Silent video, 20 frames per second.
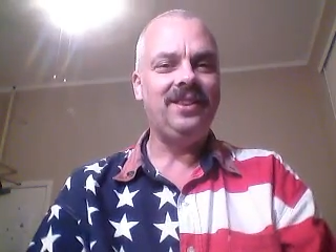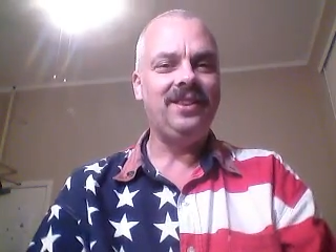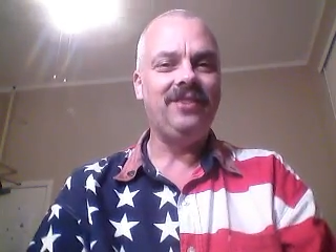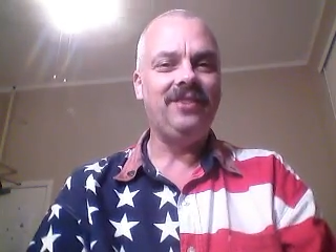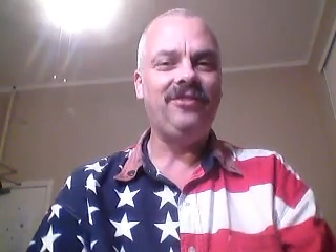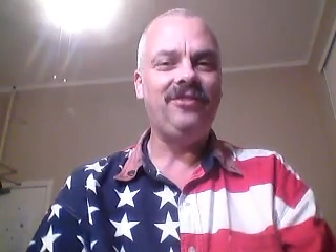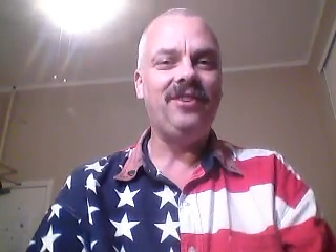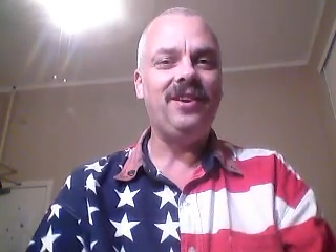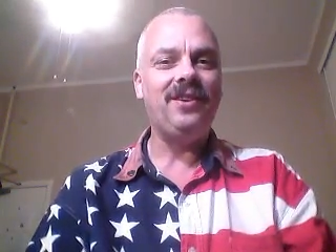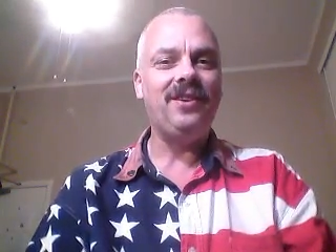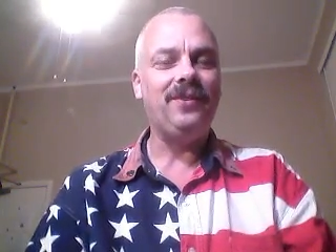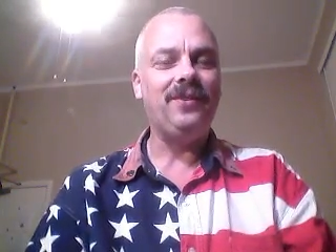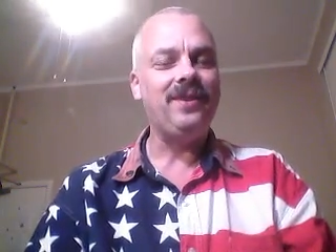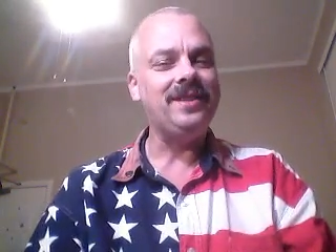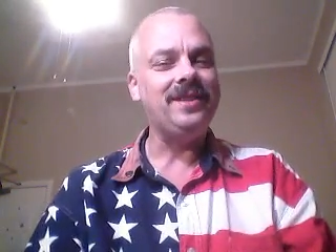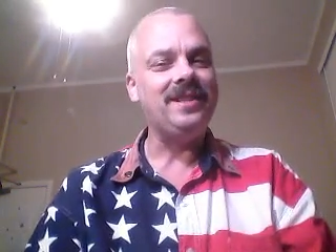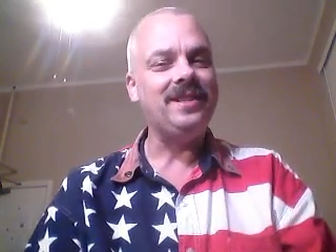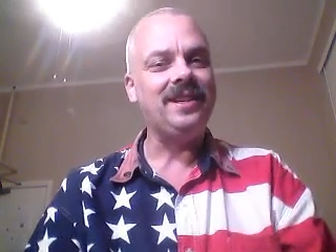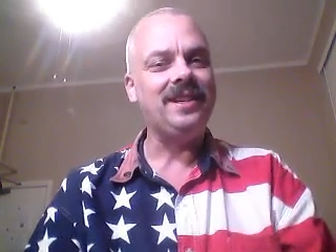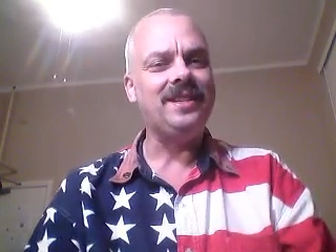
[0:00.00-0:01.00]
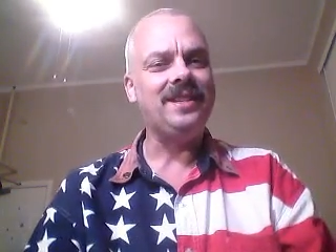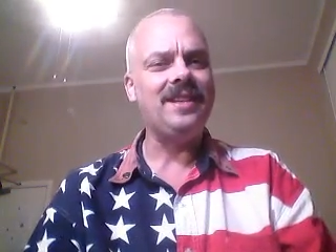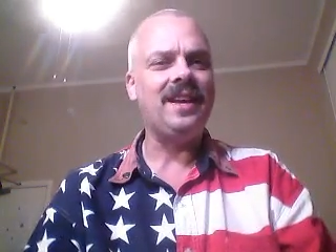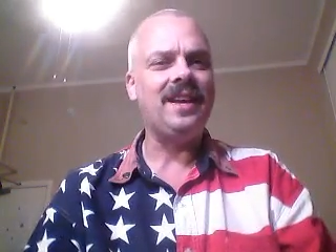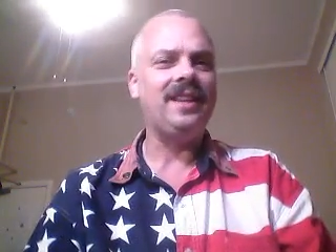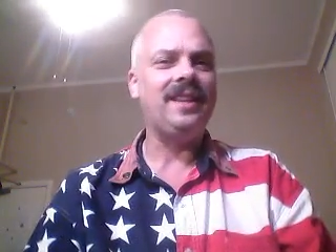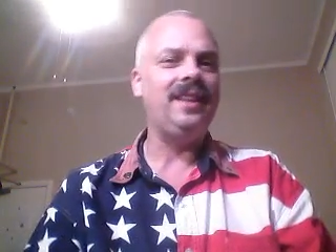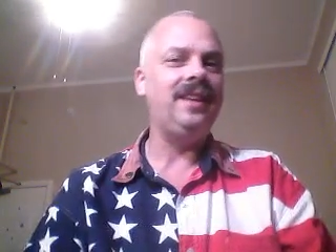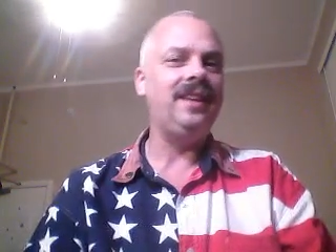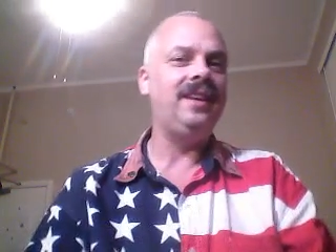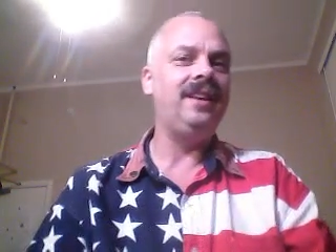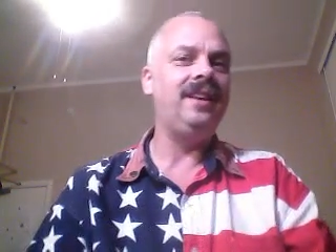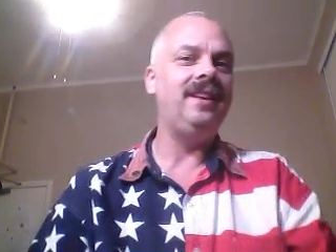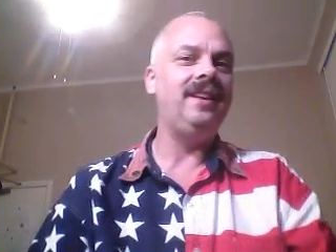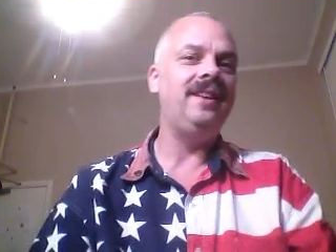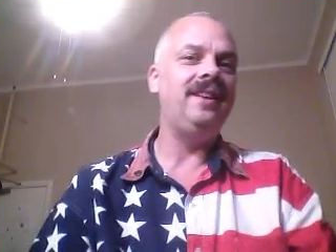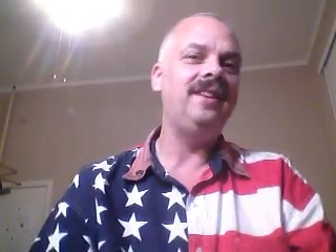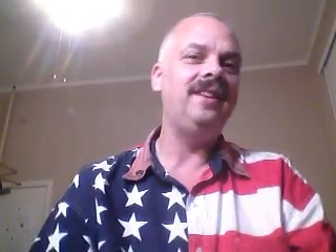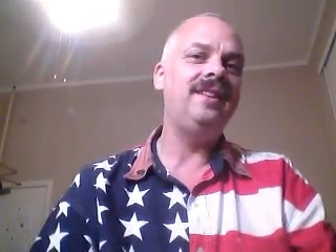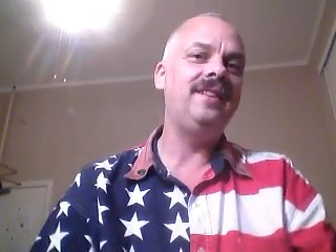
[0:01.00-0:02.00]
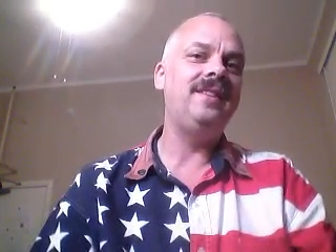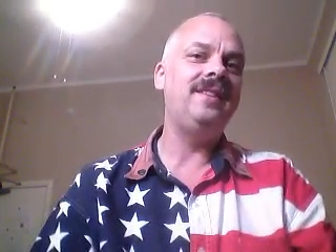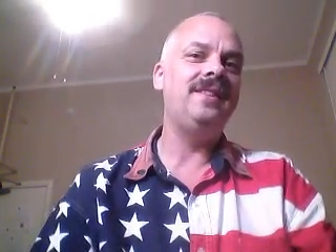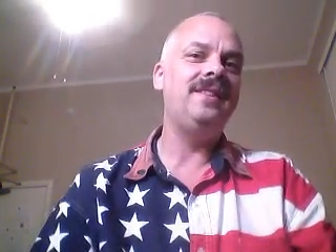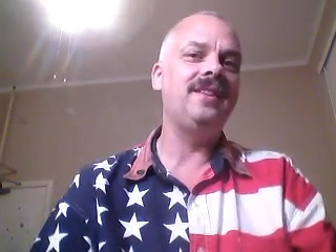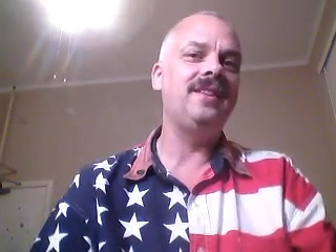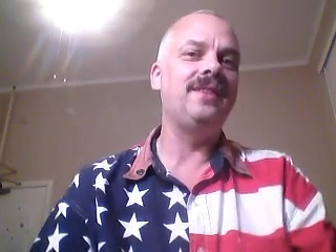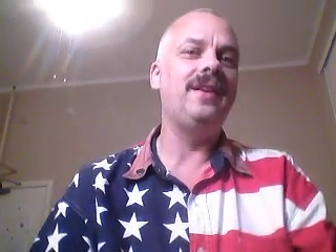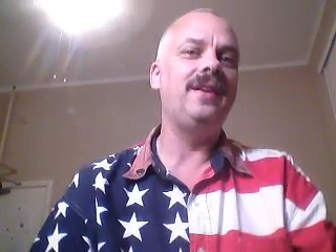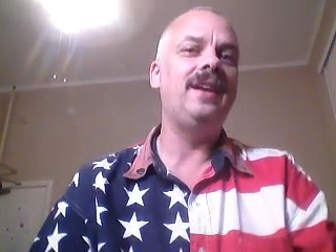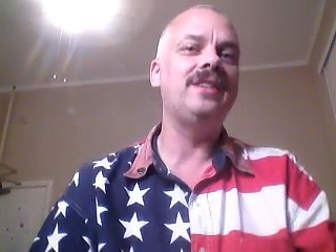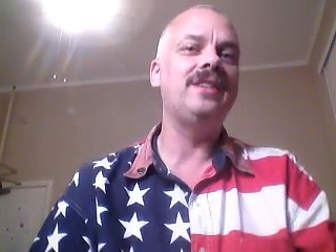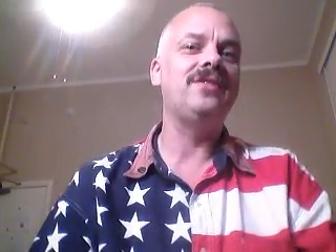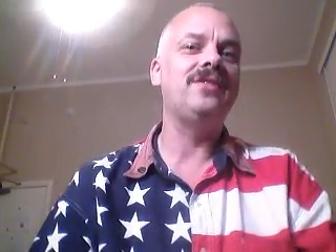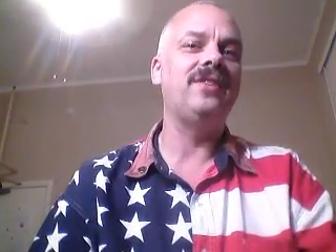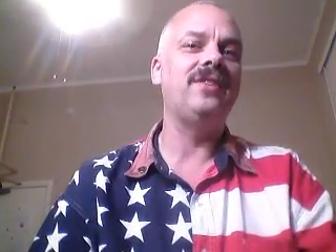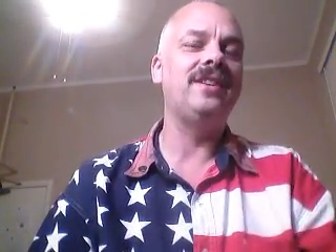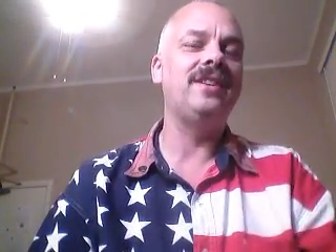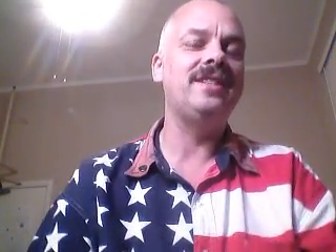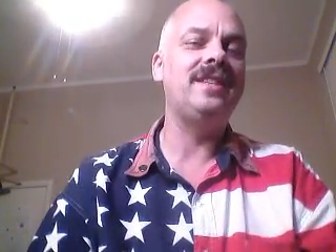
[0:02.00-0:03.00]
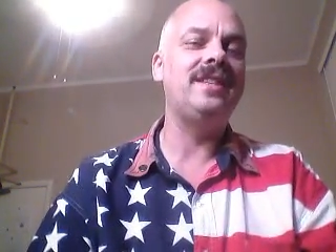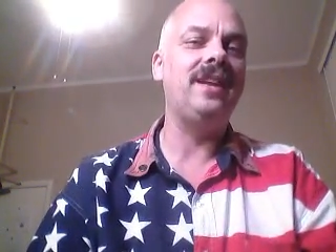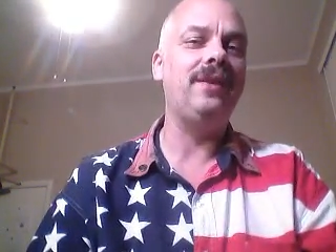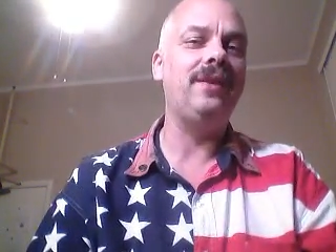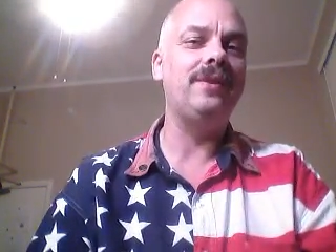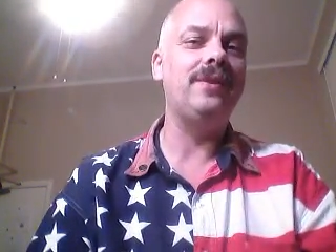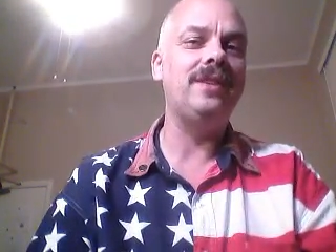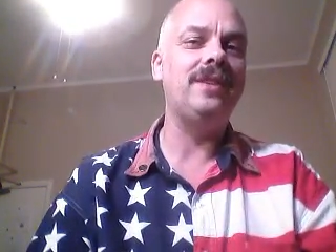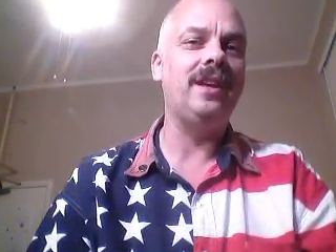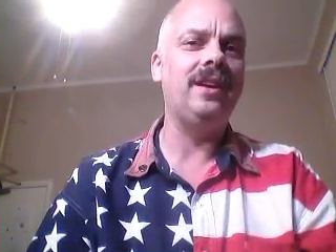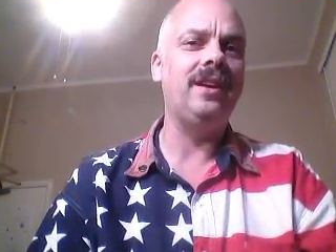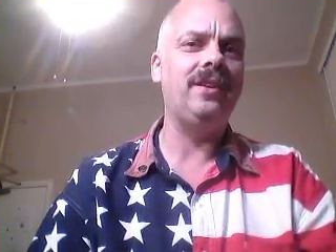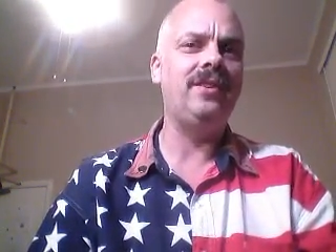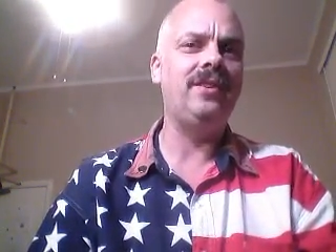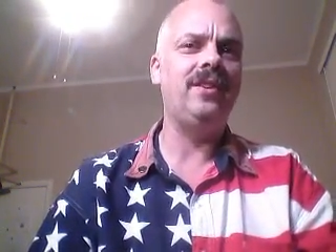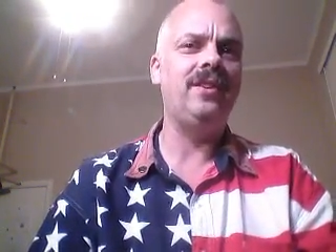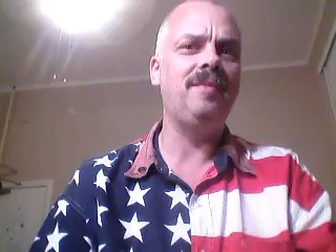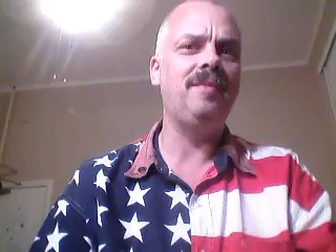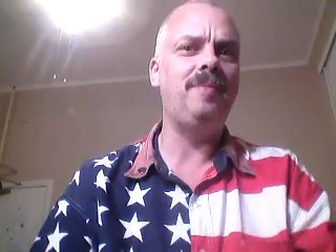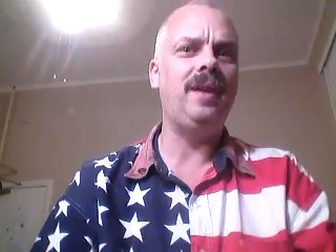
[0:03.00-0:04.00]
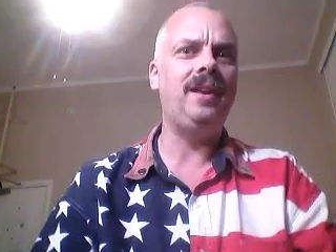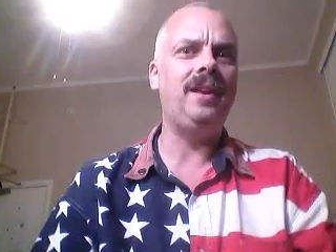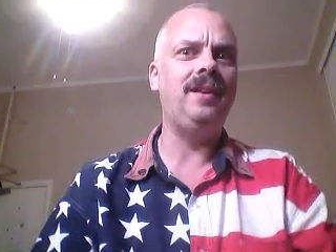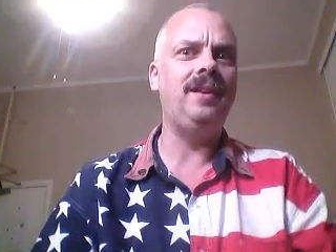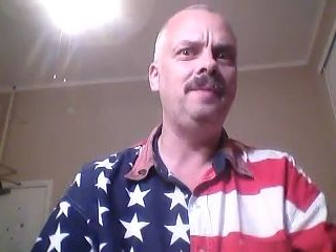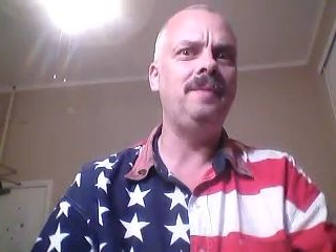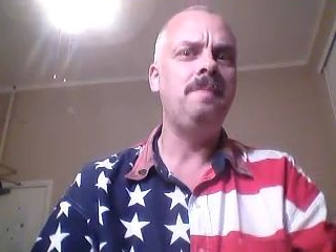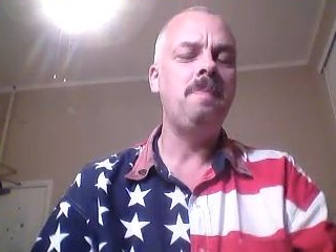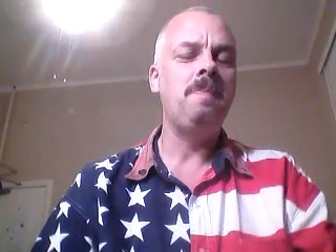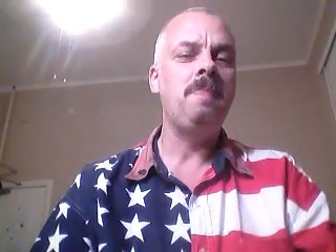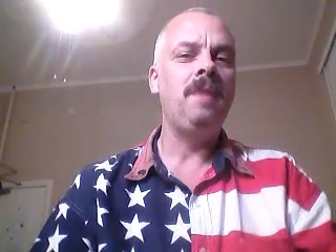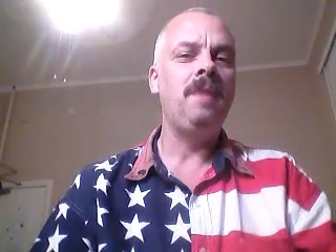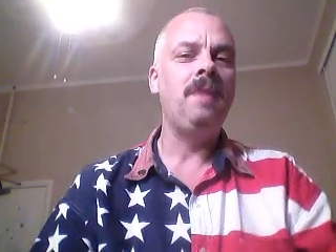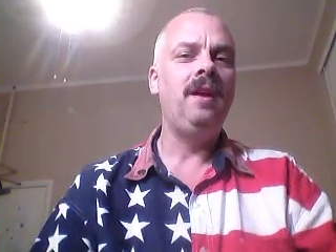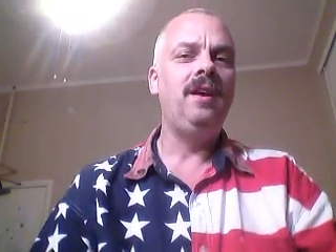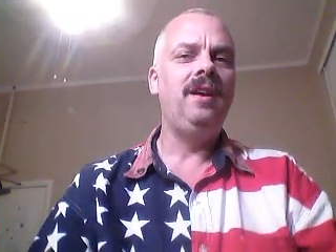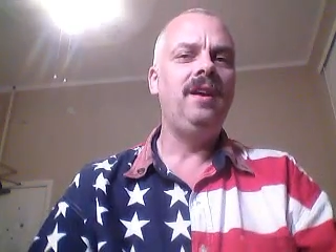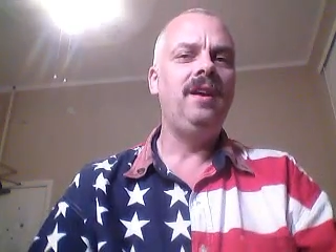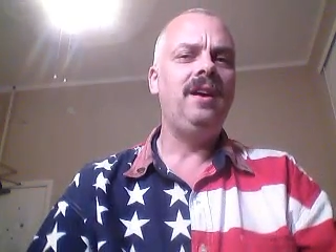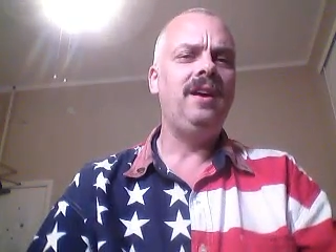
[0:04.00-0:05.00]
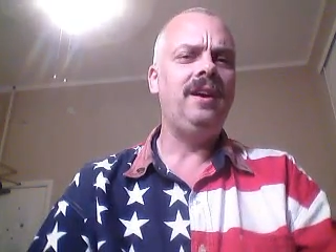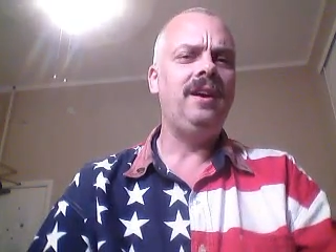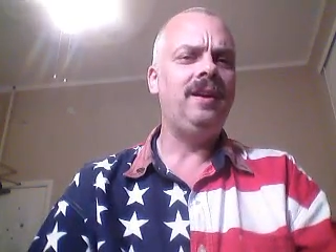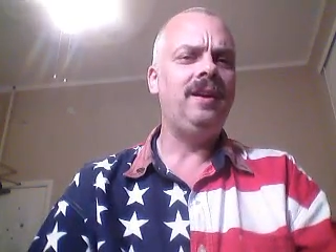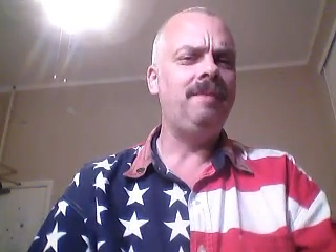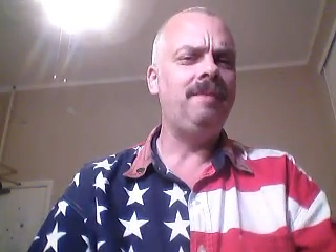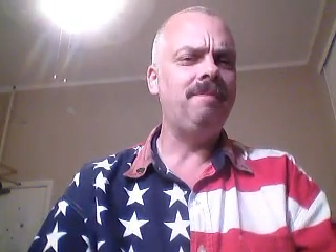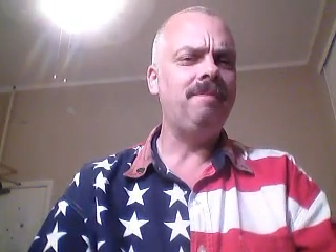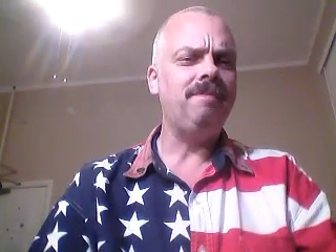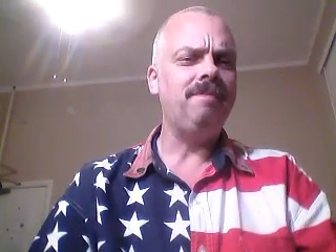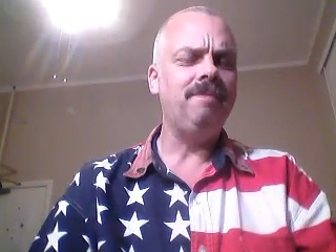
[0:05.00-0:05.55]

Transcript: font wasn't exactly the greatest for distinguishing. It could have been a